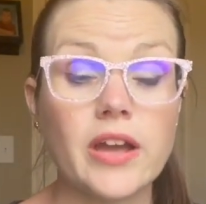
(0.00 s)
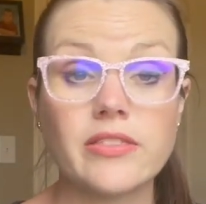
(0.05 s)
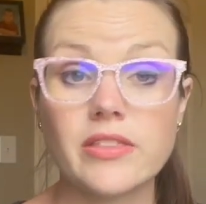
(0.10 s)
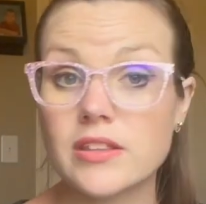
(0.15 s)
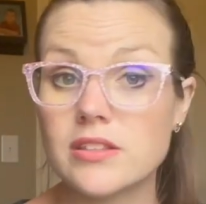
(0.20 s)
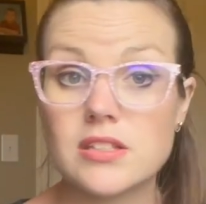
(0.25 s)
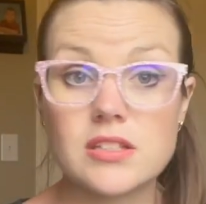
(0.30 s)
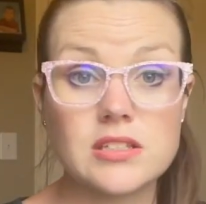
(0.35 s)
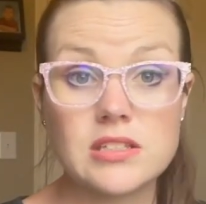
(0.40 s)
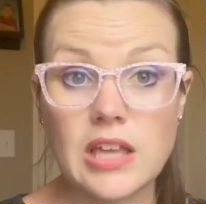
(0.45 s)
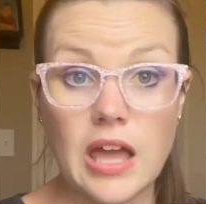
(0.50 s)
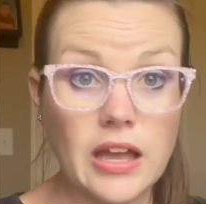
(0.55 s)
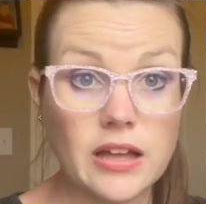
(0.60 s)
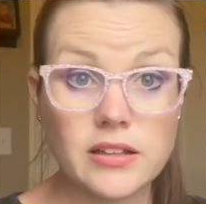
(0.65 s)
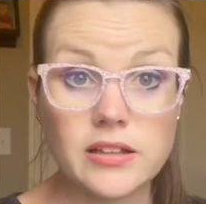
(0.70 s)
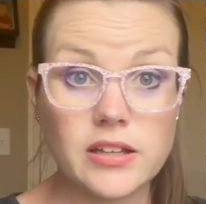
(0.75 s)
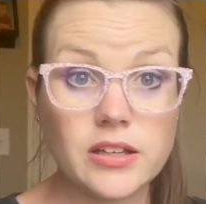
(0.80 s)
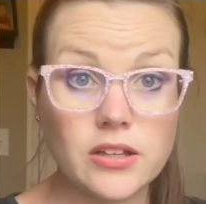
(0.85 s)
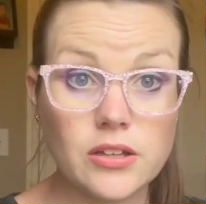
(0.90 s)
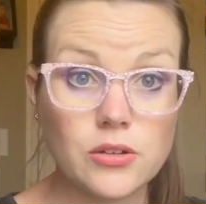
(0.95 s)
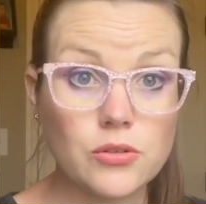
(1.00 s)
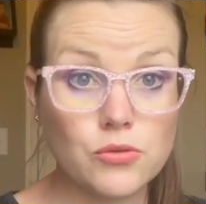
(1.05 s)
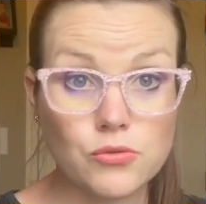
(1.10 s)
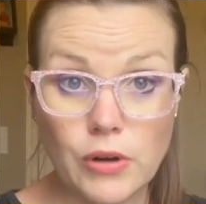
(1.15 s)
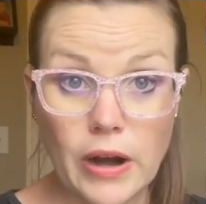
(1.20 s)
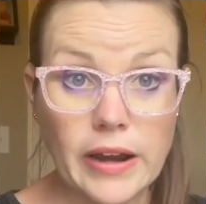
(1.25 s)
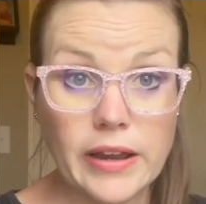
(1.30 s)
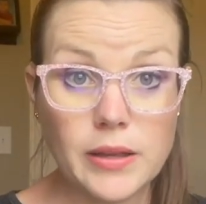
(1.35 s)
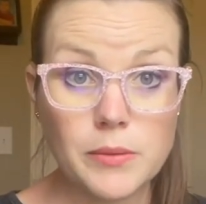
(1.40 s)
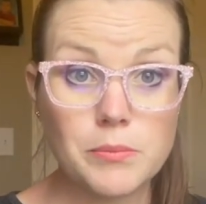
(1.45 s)
That's exactly
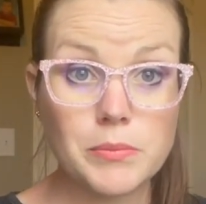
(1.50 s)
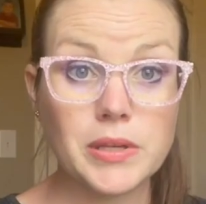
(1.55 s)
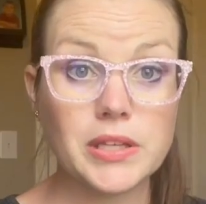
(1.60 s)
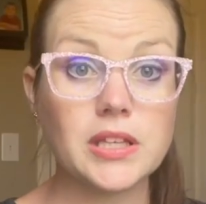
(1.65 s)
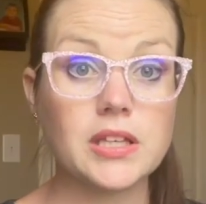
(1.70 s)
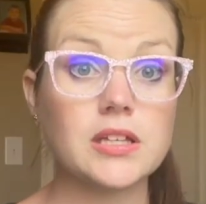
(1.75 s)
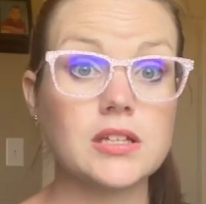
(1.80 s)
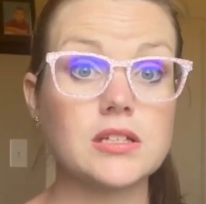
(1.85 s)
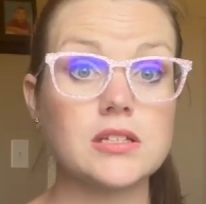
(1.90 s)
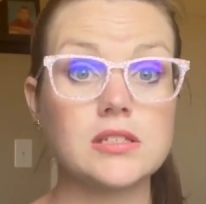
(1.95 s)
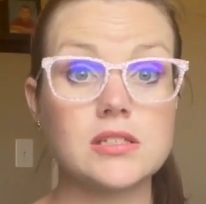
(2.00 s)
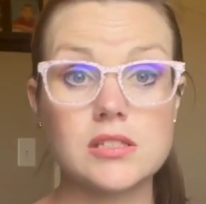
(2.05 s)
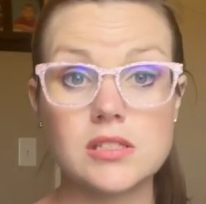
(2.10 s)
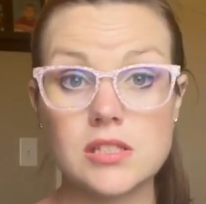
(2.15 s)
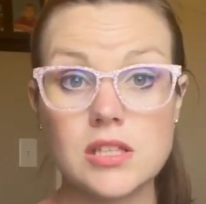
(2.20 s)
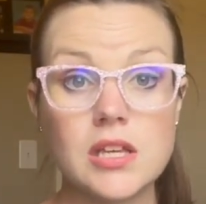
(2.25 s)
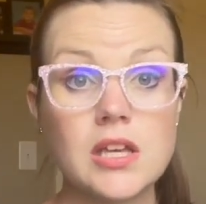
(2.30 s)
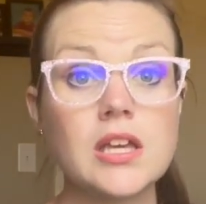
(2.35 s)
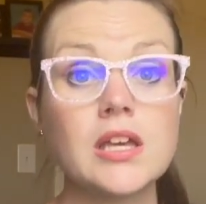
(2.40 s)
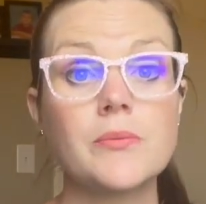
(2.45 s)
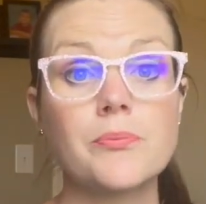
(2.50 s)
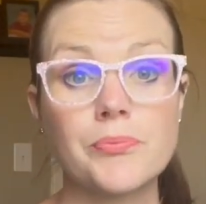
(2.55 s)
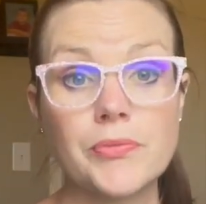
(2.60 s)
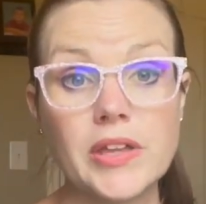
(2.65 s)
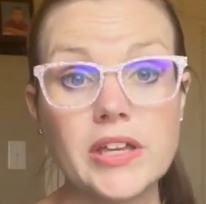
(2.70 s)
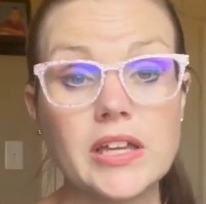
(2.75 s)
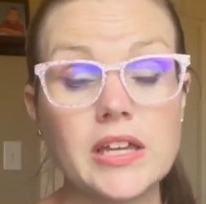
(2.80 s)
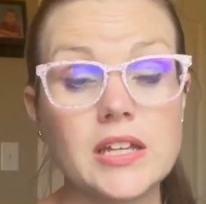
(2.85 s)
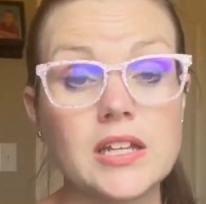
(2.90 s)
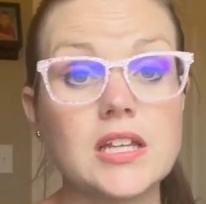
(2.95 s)
right, because
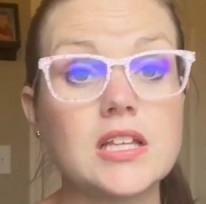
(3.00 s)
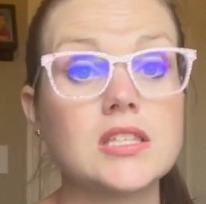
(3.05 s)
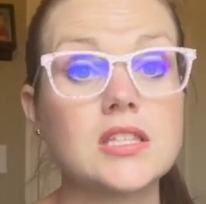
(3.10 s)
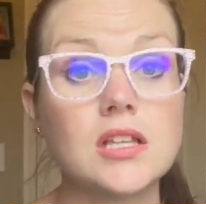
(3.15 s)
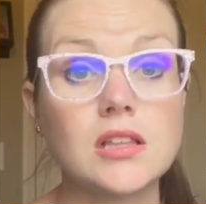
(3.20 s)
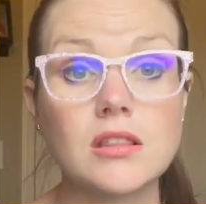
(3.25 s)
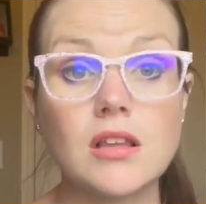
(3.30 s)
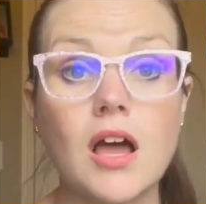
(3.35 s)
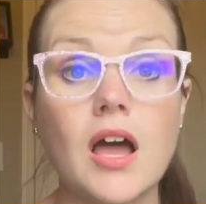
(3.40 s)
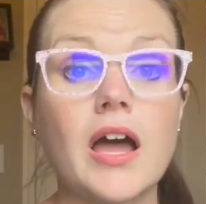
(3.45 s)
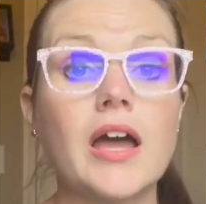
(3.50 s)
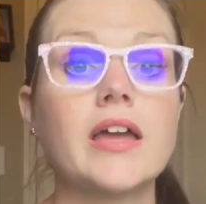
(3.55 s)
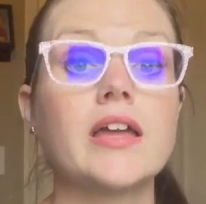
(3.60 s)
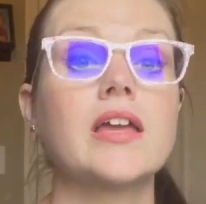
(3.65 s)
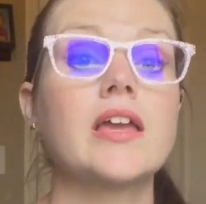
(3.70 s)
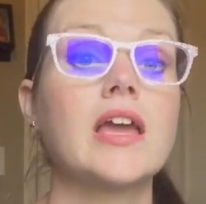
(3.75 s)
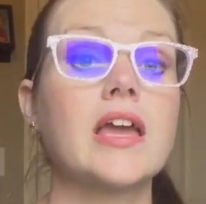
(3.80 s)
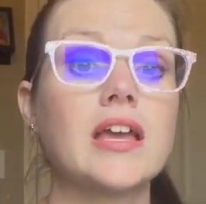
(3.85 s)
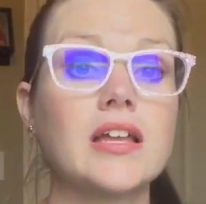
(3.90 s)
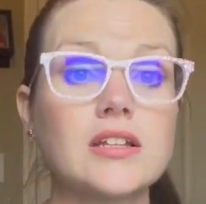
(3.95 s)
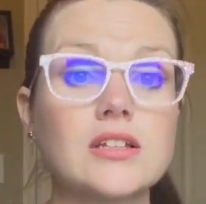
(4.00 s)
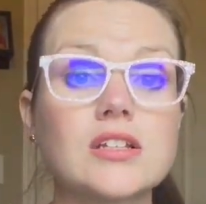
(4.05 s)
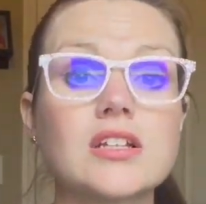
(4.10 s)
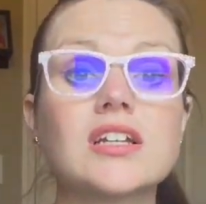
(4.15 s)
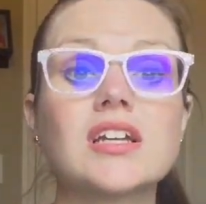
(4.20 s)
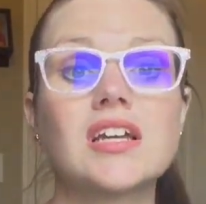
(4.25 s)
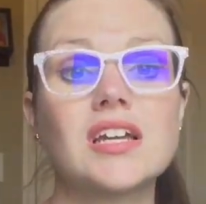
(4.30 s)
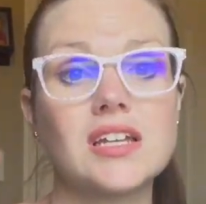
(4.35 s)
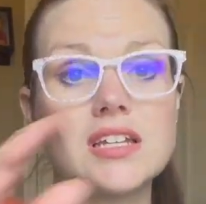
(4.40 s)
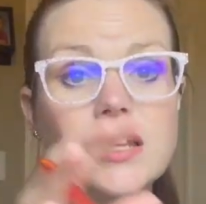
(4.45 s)
again, it's a lot, and
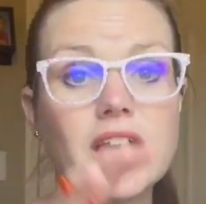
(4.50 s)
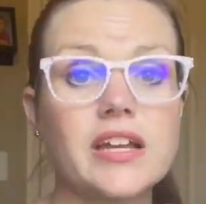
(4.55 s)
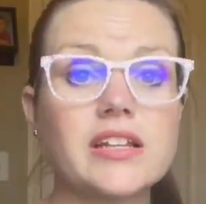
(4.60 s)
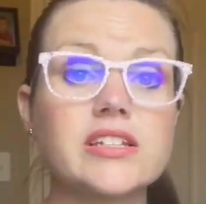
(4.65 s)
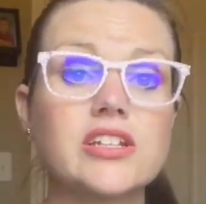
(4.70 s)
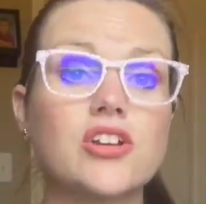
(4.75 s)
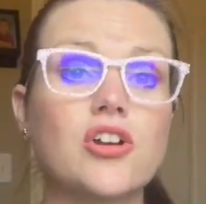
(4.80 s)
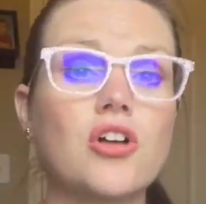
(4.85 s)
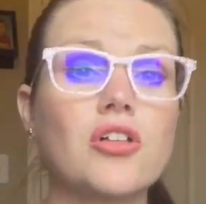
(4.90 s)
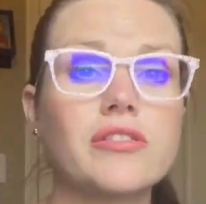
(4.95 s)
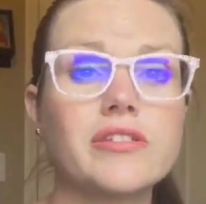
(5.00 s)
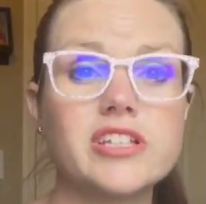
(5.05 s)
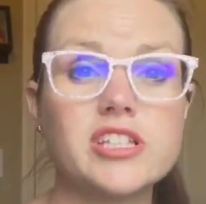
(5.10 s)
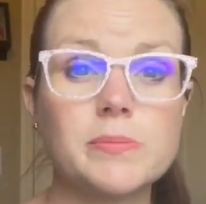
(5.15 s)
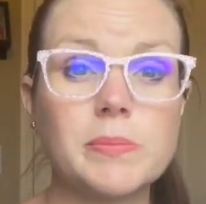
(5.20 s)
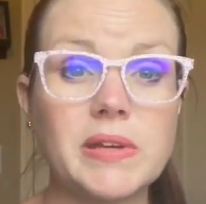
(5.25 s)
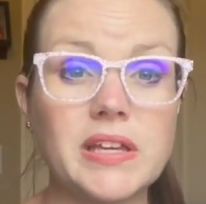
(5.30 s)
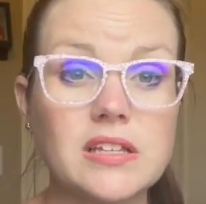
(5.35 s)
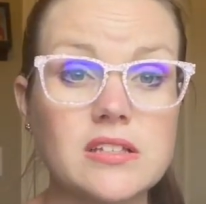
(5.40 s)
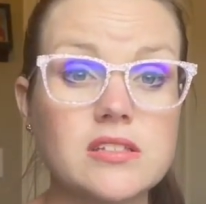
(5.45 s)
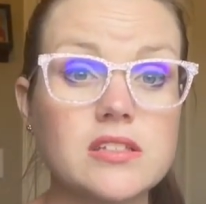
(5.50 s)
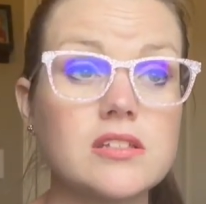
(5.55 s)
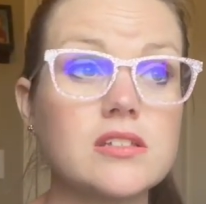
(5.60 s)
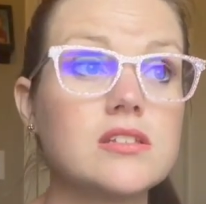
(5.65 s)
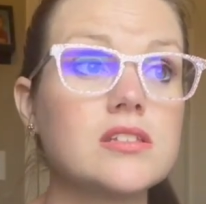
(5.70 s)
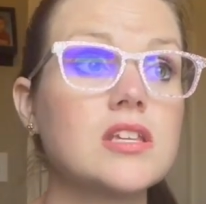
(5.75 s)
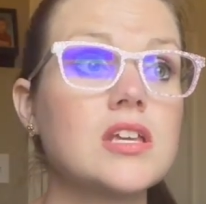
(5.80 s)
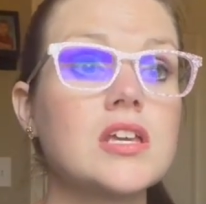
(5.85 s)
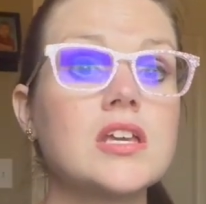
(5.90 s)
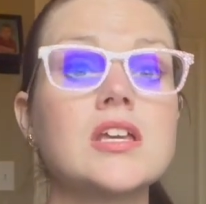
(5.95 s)
connecting all these pieces
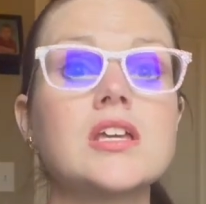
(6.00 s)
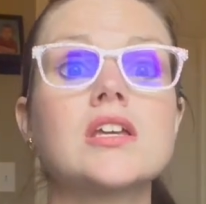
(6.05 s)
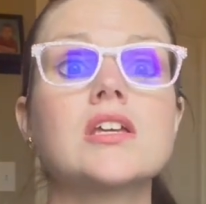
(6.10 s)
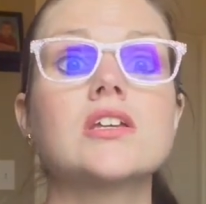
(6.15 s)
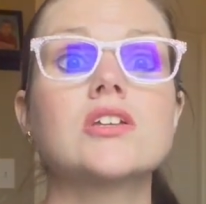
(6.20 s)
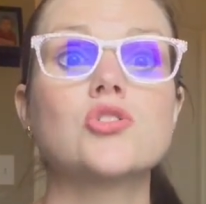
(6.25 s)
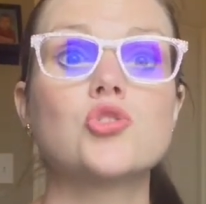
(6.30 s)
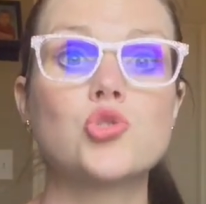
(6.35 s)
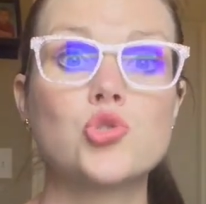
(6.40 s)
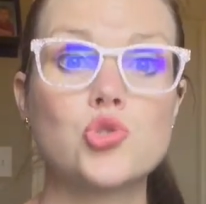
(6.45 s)
is